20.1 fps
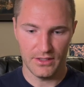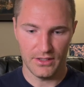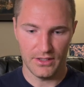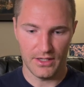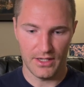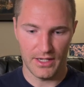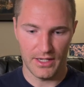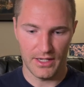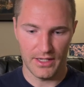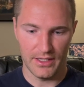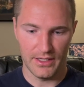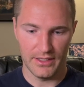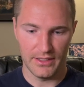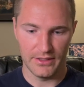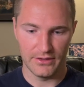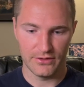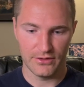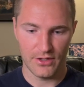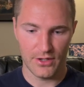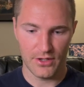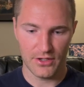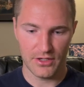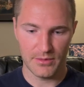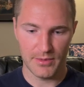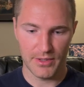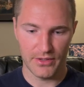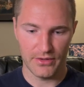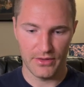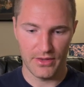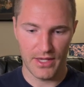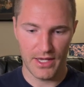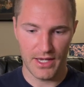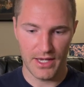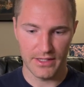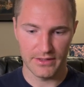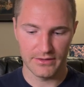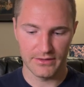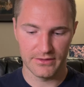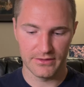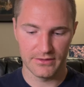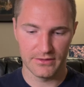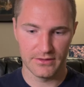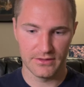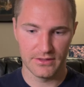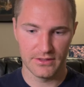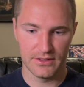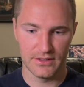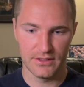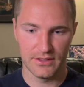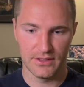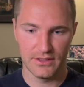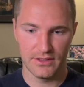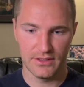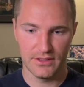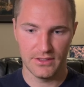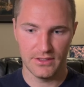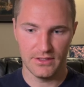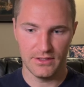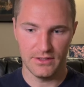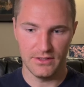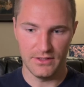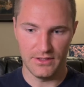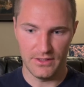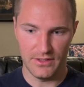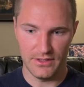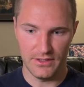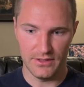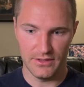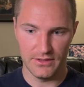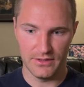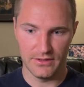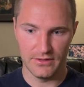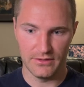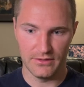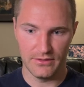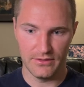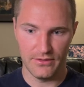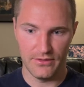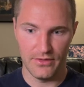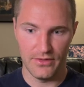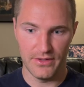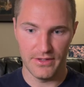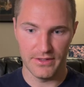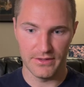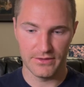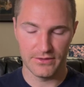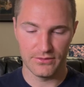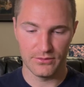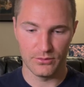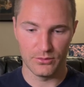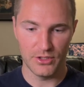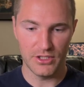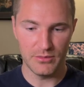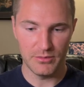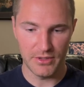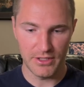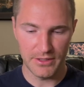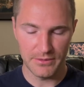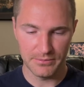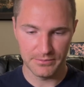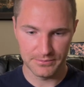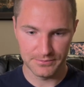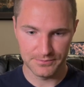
I talk about that in this README